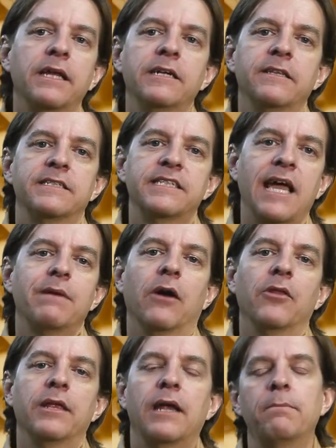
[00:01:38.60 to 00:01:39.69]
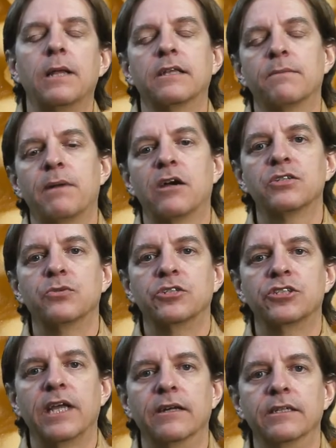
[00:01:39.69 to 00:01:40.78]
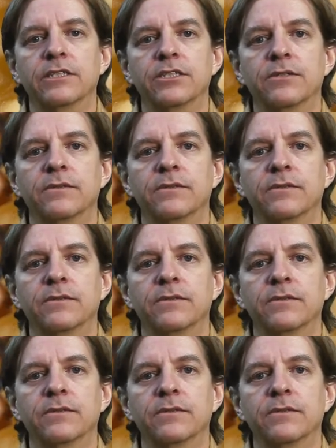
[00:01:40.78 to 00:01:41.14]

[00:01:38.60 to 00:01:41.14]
it into the same outlet I plugged the PowerSwitch tail into.